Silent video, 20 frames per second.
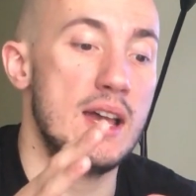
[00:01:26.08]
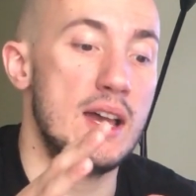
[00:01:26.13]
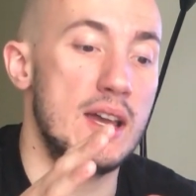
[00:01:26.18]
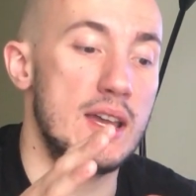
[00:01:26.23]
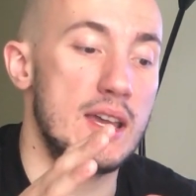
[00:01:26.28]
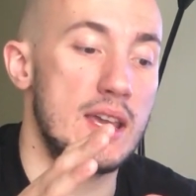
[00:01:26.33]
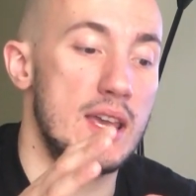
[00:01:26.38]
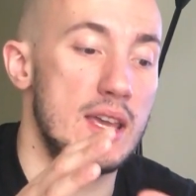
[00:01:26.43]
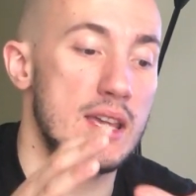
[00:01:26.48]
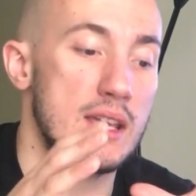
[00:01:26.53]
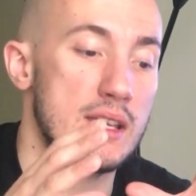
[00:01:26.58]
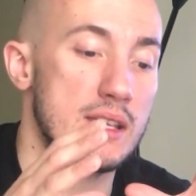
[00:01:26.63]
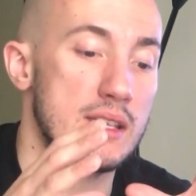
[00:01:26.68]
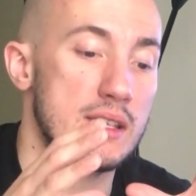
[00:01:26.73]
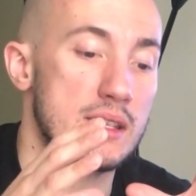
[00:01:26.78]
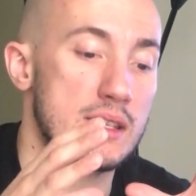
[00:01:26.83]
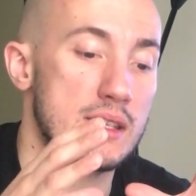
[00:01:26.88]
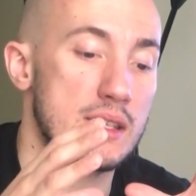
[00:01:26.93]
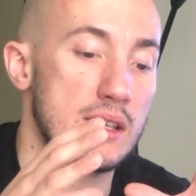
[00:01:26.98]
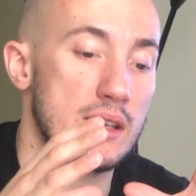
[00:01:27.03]
he
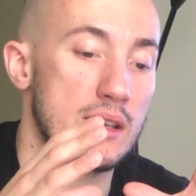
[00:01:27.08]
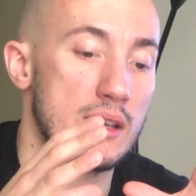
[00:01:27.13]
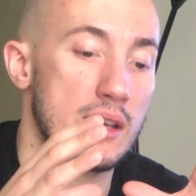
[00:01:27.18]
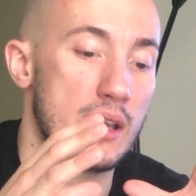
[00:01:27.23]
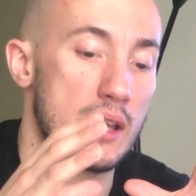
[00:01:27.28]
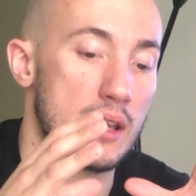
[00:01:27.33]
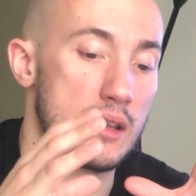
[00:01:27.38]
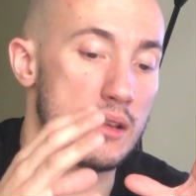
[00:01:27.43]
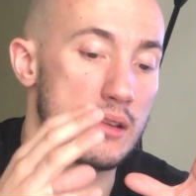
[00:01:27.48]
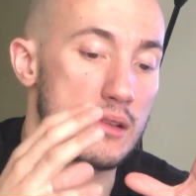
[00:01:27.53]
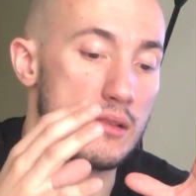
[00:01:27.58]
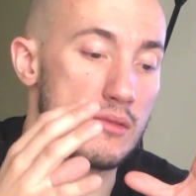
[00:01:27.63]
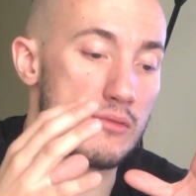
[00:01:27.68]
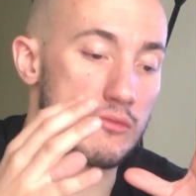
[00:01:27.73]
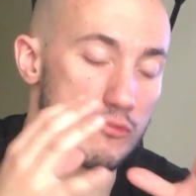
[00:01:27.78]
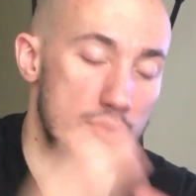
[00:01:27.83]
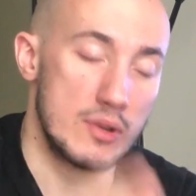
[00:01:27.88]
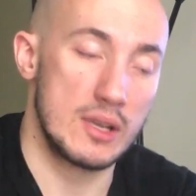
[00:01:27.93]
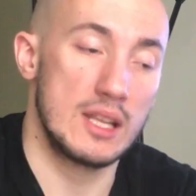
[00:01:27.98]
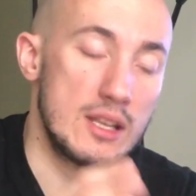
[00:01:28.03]
is a
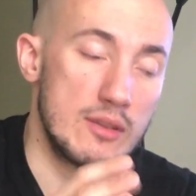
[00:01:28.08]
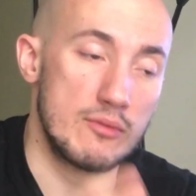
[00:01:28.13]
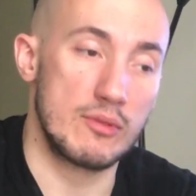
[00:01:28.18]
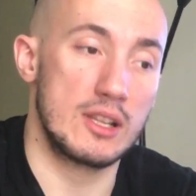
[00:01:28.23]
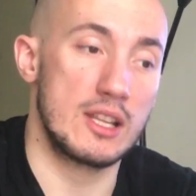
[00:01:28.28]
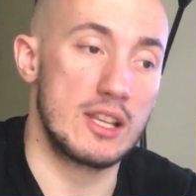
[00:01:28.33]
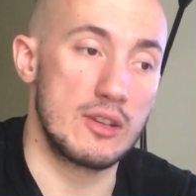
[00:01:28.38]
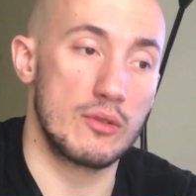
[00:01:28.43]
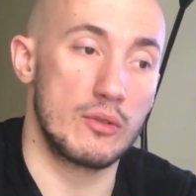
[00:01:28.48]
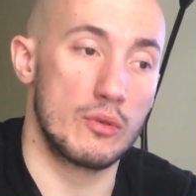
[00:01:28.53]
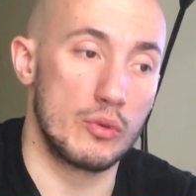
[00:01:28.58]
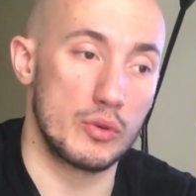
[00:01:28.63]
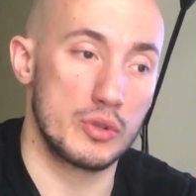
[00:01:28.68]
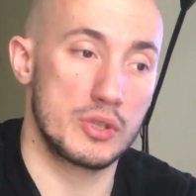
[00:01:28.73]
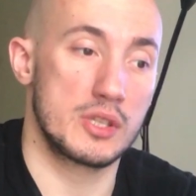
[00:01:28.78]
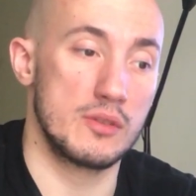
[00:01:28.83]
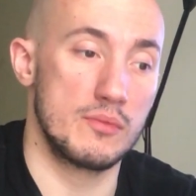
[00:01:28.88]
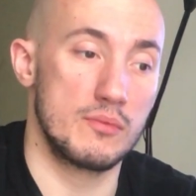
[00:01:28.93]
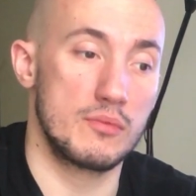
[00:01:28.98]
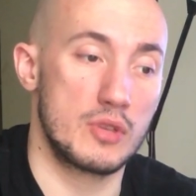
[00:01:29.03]
really, really
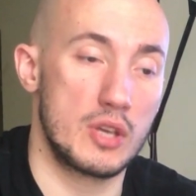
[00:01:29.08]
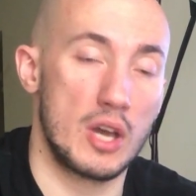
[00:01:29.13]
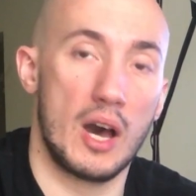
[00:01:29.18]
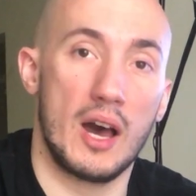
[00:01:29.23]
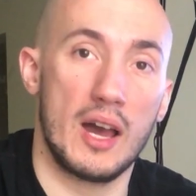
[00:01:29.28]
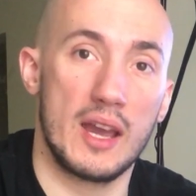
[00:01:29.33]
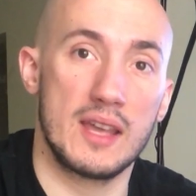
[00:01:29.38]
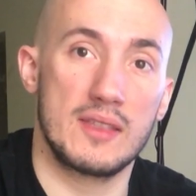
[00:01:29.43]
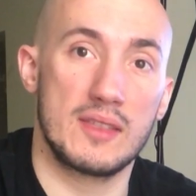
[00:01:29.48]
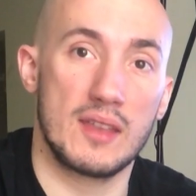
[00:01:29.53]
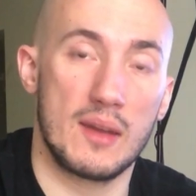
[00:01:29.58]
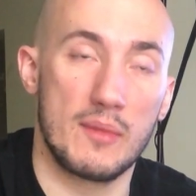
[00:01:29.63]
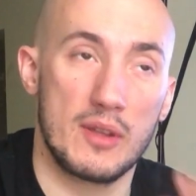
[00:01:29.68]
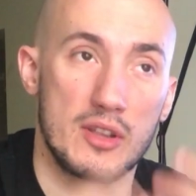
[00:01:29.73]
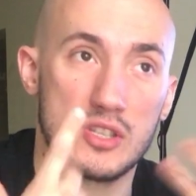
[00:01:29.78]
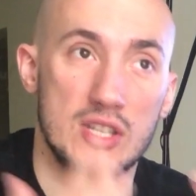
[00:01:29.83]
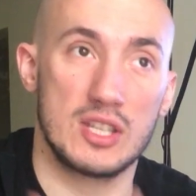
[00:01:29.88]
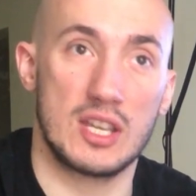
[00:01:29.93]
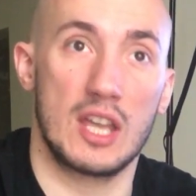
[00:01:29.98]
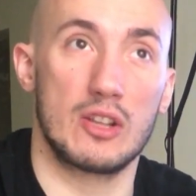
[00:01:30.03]
awesome guy that I managed to
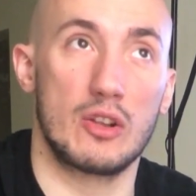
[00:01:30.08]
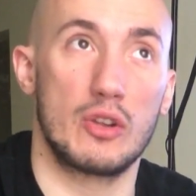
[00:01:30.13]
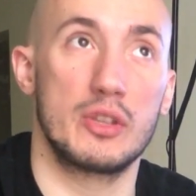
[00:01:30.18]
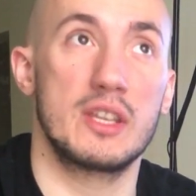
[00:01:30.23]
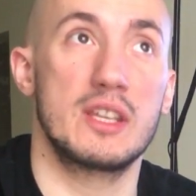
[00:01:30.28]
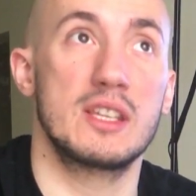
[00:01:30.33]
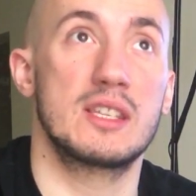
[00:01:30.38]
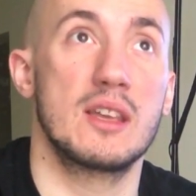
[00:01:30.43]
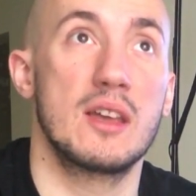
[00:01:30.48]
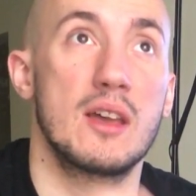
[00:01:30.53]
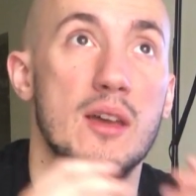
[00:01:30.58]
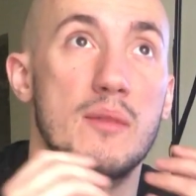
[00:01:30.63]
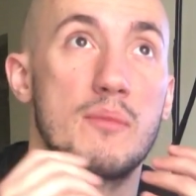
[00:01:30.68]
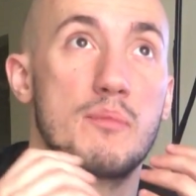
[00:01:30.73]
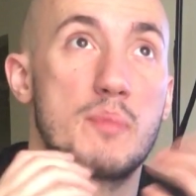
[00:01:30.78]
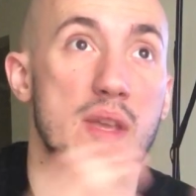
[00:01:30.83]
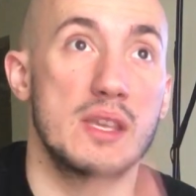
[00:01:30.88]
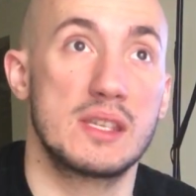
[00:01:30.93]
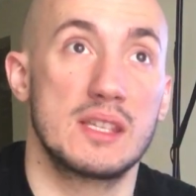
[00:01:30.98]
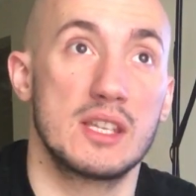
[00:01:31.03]
get on. He's a
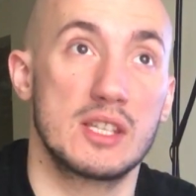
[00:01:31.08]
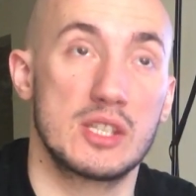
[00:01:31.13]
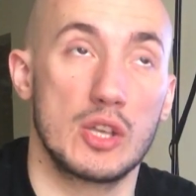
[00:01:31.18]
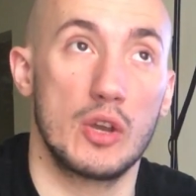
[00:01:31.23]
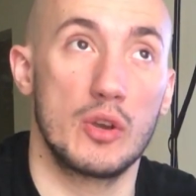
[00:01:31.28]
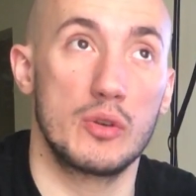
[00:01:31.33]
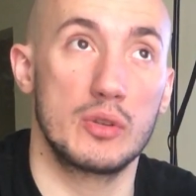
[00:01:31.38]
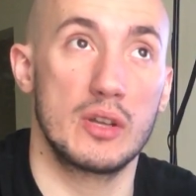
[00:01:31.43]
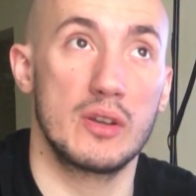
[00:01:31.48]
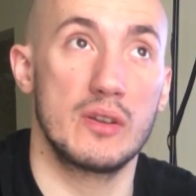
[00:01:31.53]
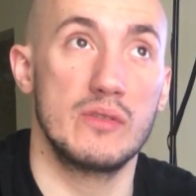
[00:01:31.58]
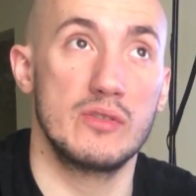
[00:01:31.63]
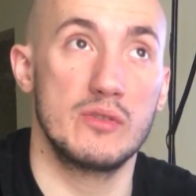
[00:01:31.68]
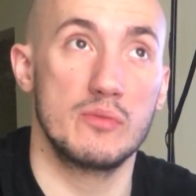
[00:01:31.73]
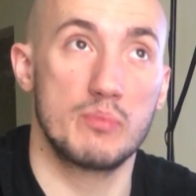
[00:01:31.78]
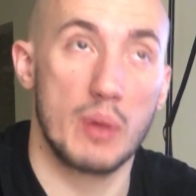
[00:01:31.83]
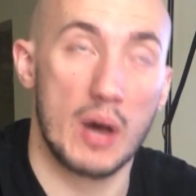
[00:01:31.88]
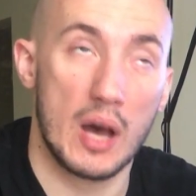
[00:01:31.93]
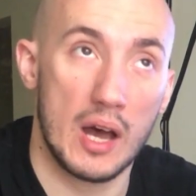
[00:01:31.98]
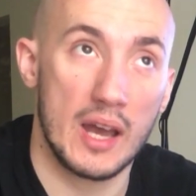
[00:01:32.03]
business owner in
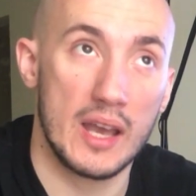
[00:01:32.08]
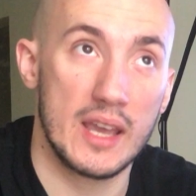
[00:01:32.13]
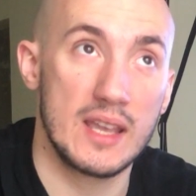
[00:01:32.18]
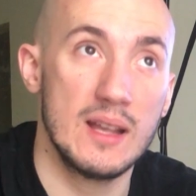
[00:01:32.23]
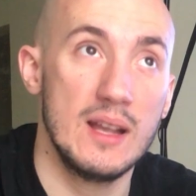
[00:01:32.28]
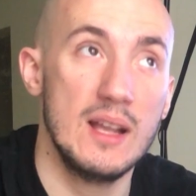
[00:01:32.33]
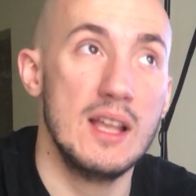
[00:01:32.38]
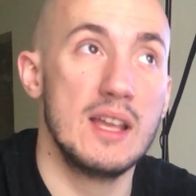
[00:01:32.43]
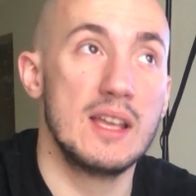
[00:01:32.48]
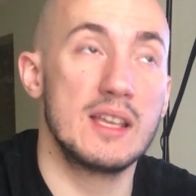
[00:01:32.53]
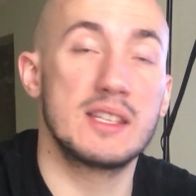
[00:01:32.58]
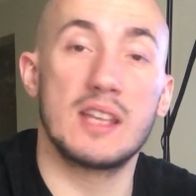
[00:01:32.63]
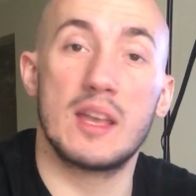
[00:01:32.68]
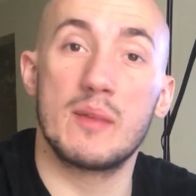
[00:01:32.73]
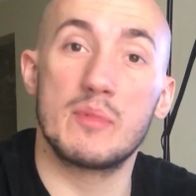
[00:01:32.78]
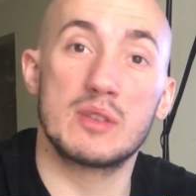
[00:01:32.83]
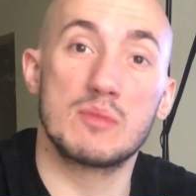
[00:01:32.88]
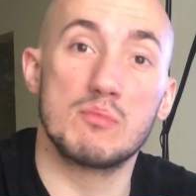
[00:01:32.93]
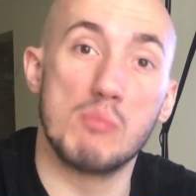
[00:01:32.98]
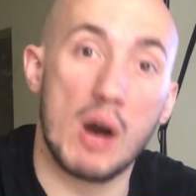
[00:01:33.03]
Dubai. His name is
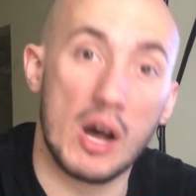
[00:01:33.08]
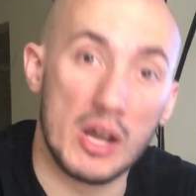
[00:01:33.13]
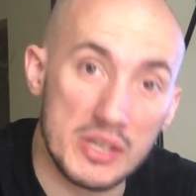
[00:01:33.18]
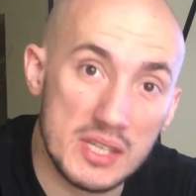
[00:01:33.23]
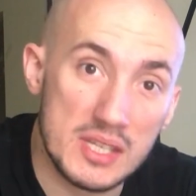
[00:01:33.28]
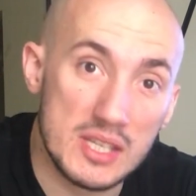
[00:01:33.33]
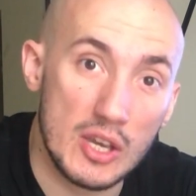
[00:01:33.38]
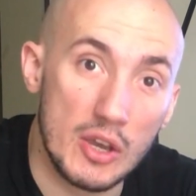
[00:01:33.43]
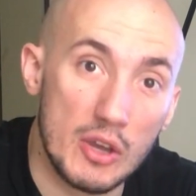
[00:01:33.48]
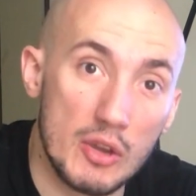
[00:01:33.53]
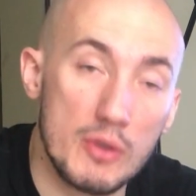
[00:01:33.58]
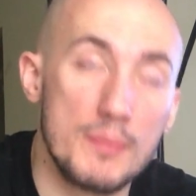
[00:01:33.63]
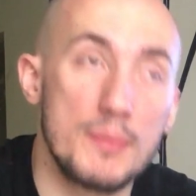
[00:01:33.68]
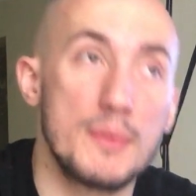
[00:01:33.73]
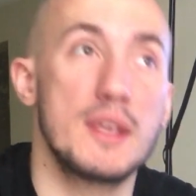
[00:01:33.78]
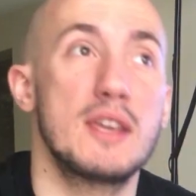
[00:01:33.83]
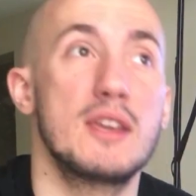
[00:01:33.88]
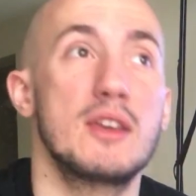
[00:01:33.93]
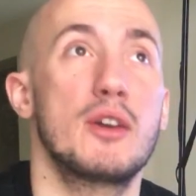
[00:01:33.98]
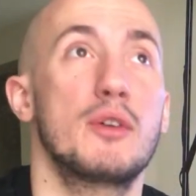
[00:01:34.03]
Marcio.
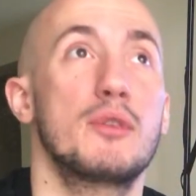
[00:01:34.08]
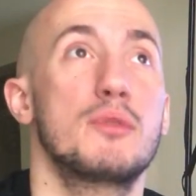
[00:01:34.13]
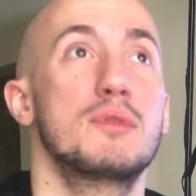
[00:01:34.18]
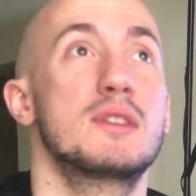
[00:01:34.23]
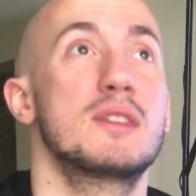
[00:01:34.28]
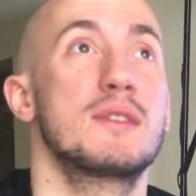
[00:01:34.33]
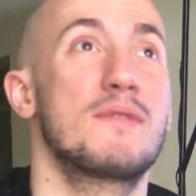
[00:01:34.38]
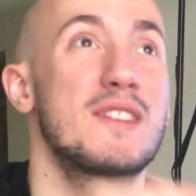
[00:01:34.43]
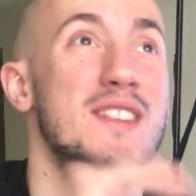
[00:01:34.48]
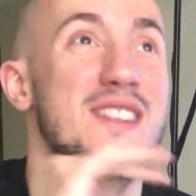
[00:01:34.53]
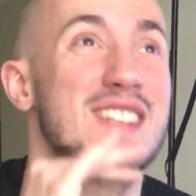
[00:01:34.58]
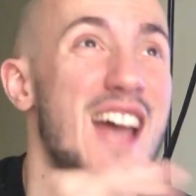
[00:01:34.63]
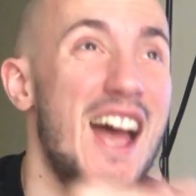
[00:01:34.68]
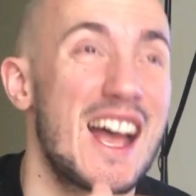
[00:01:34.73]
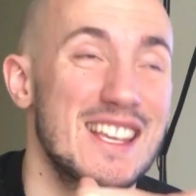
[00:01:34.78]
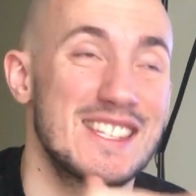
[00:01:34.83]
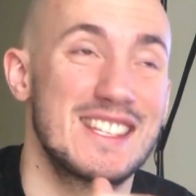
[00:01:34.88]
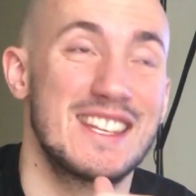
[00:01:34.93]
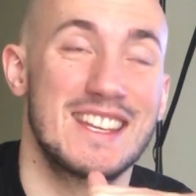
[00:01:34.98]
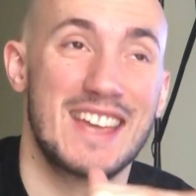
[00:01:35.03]
He owns a
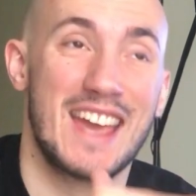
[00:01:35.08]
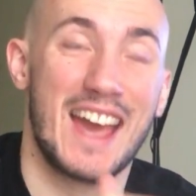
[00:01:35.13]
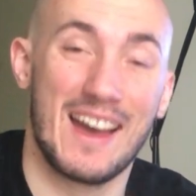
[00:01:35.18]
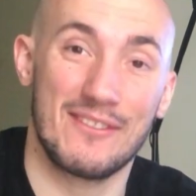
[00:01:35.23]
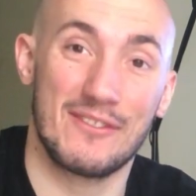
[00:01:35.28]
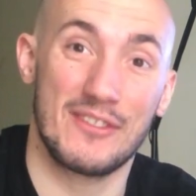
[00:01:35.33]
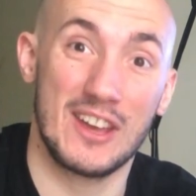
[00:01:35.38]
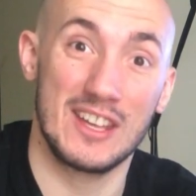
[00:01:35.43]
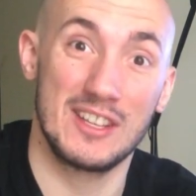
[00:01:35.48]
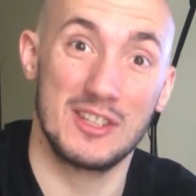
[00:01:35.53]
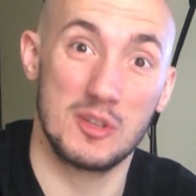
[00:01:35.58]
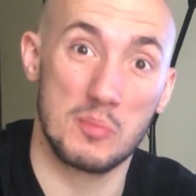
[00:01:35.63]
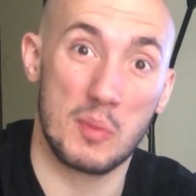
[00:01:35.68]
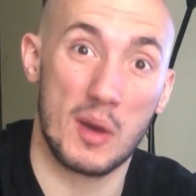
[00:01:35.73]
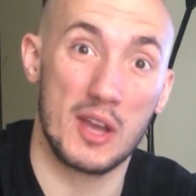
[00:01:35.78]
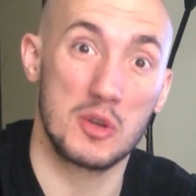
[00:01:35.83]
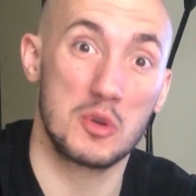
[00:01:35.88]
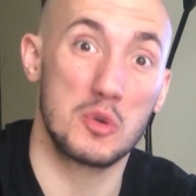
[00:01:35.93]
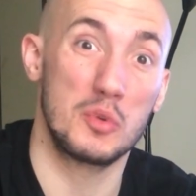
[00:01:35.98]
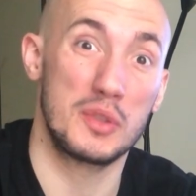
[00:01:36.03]
fantastic cafe in Dubai
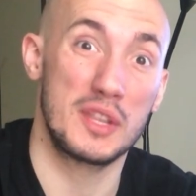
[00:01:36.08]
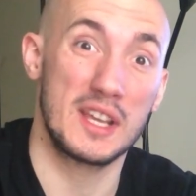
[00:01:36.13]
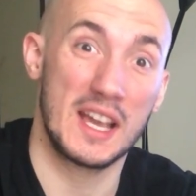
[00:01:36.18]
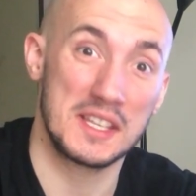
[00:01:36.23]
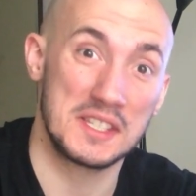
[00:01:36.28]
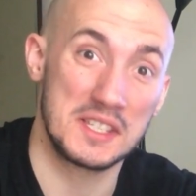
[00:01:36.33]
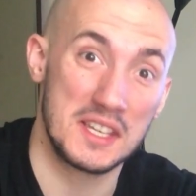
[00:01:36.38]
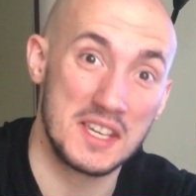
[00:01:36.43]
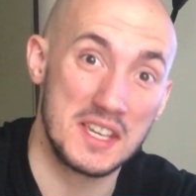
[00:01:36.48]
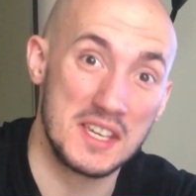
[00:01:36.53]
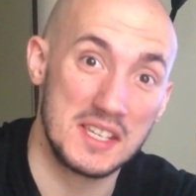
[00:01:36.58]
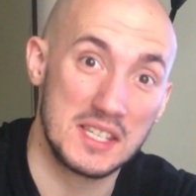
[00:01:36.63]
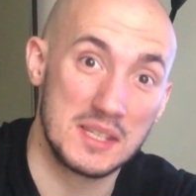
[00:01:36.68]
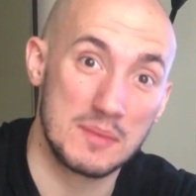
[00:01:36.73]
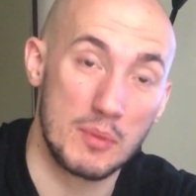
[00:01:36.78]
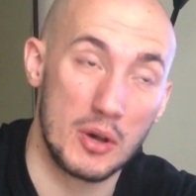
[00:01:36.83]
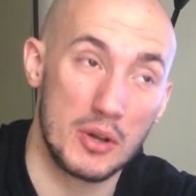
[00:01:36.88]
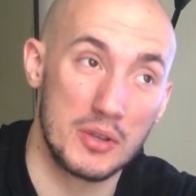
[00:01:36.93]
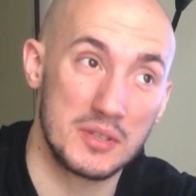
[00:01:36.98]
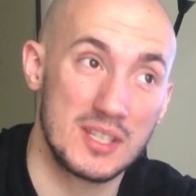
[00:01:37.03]
called the Acai
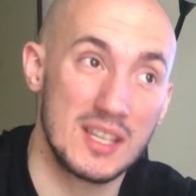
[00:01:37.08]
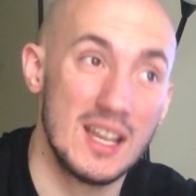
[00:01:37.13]
Spot.